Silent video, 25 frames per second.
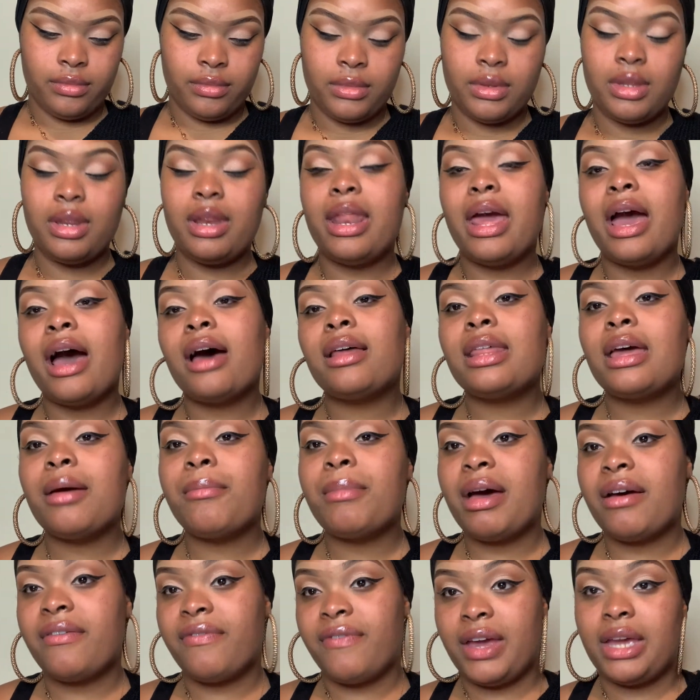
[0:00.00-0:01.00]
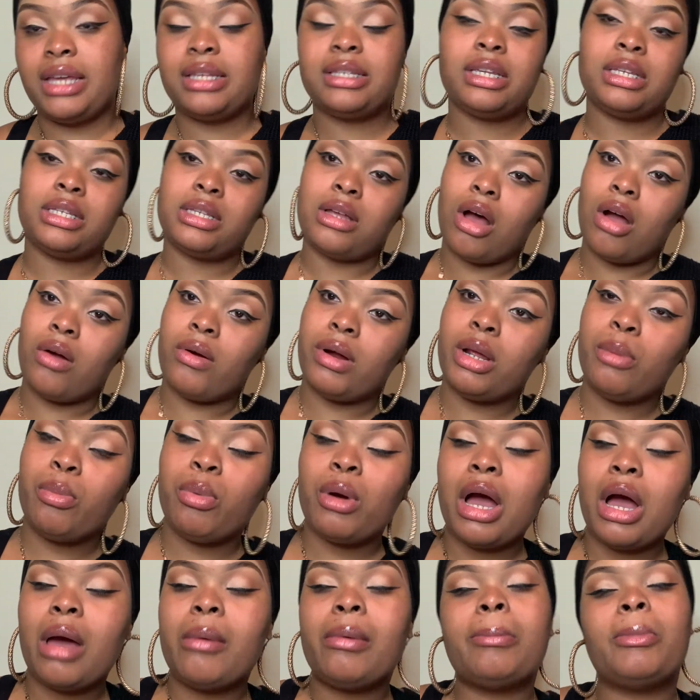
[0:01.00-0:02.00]
Now that my face is already
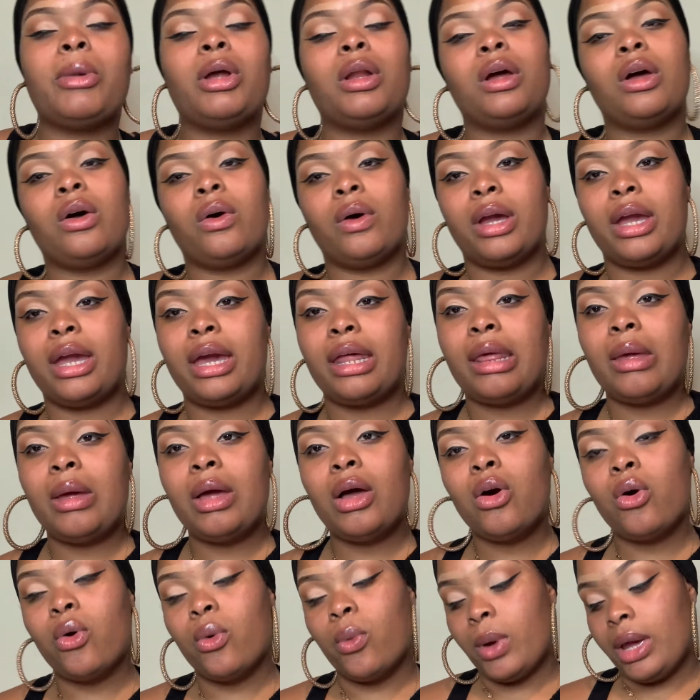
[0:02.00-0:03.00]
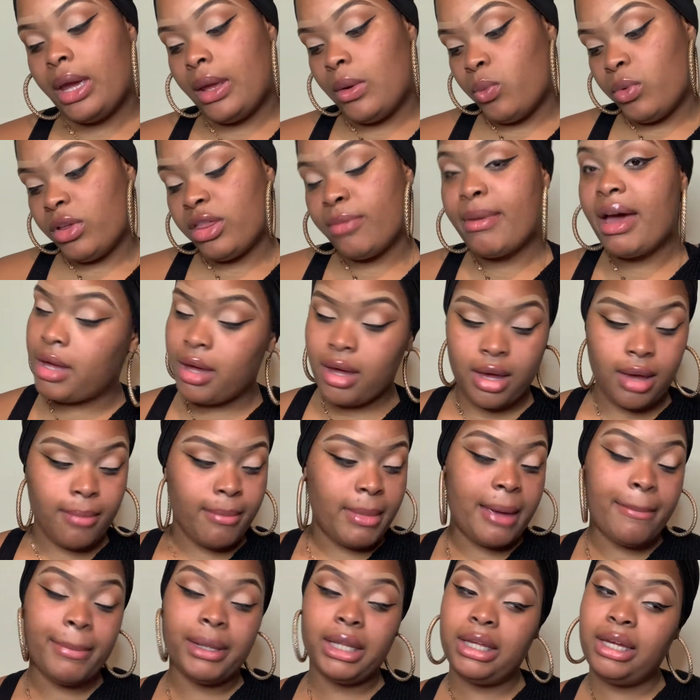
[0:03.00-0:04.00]
primed, I'm gonna go ahead and go in with my
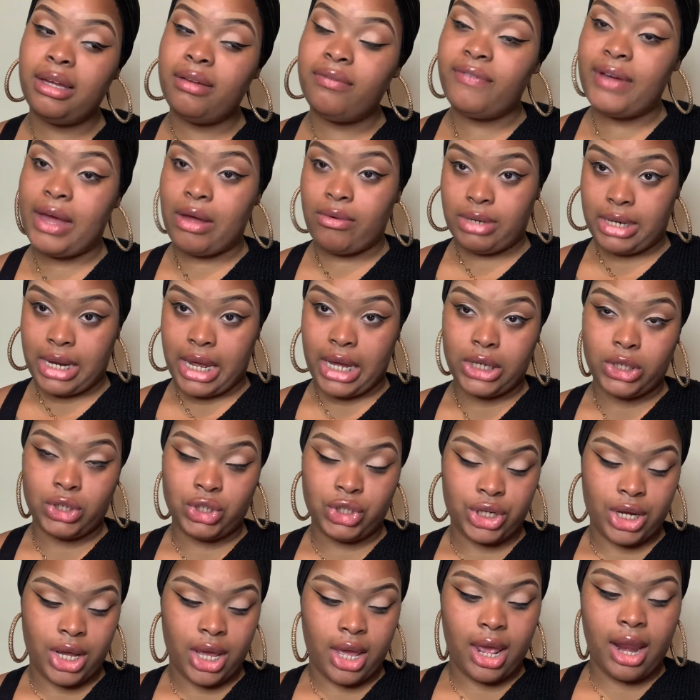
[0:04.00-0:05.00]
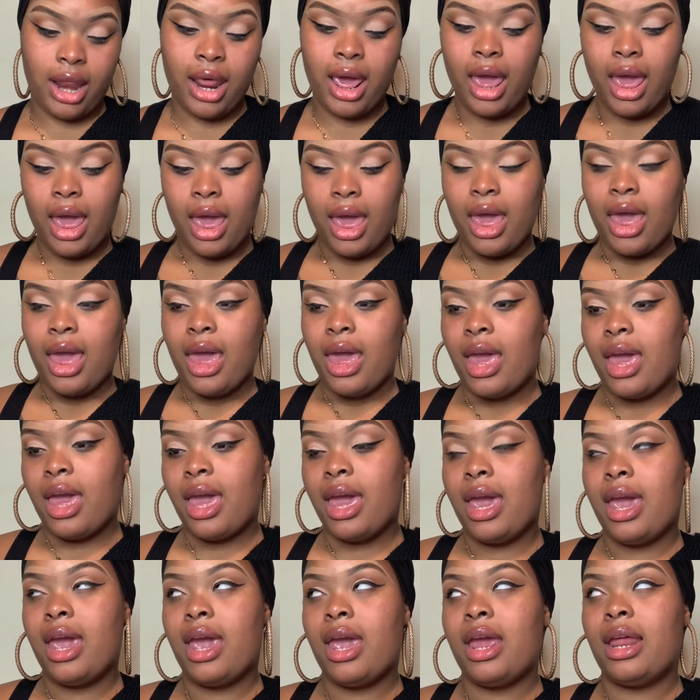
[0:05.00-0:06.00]
Maybelline foundation
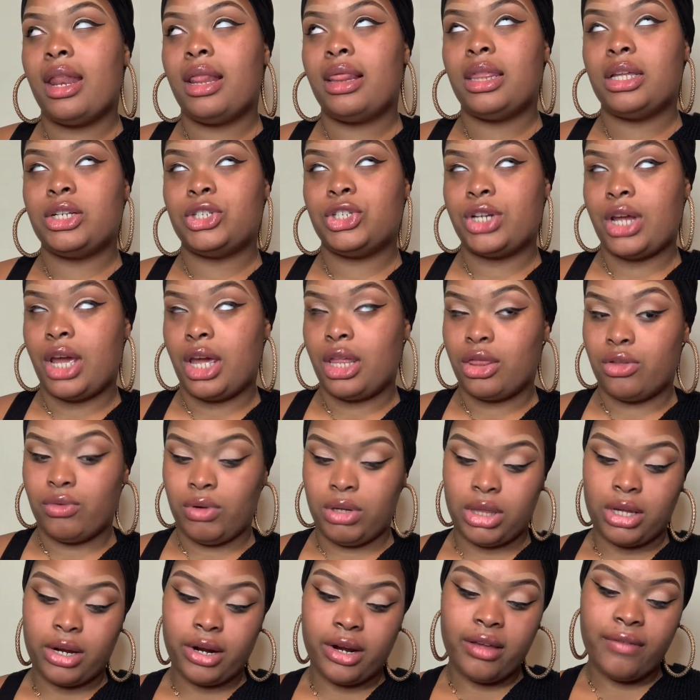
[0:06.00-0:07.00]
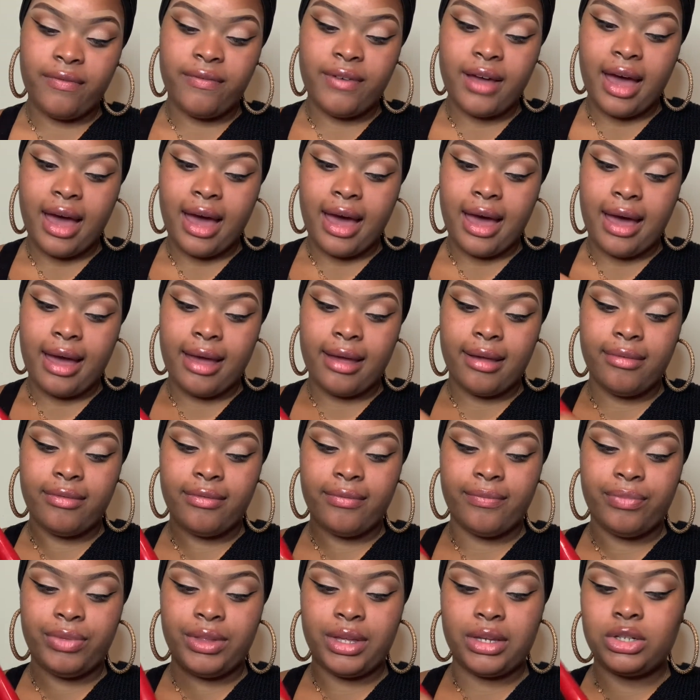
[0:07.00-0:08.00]
in the shade 335,
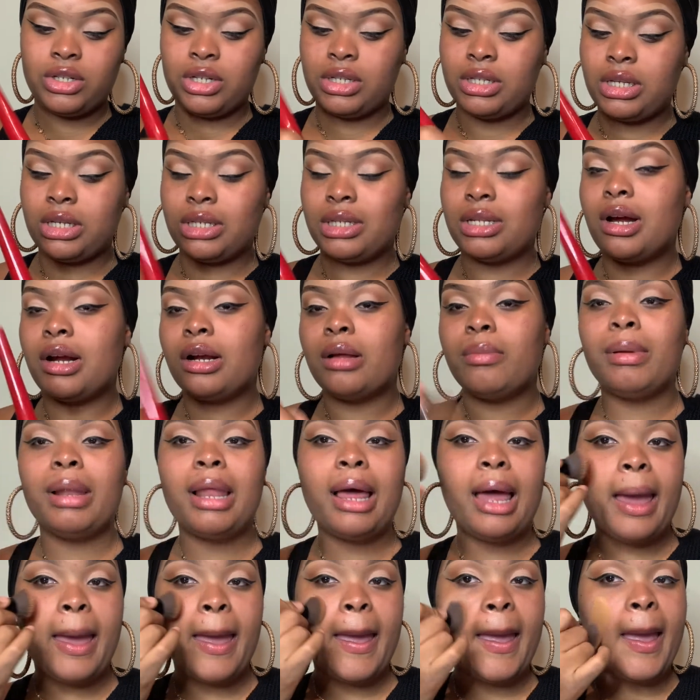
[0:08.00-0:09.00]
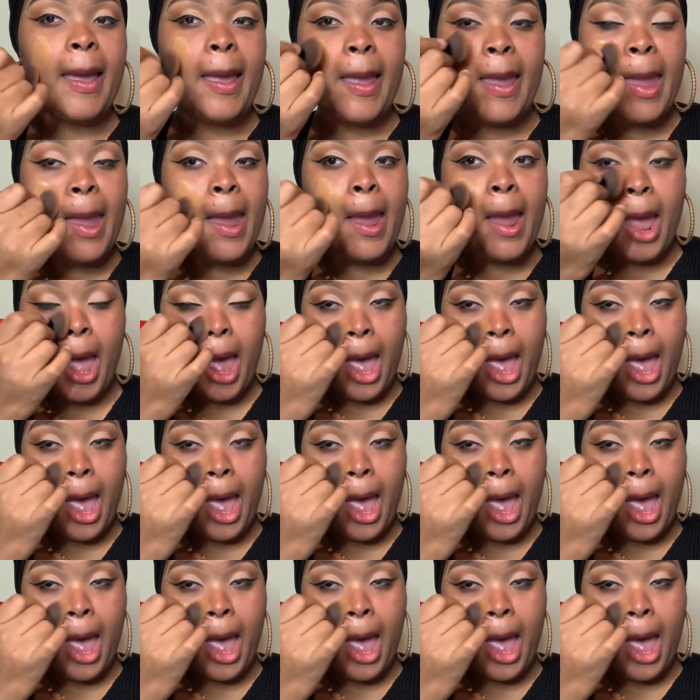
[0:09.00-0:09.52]
and just to start applying.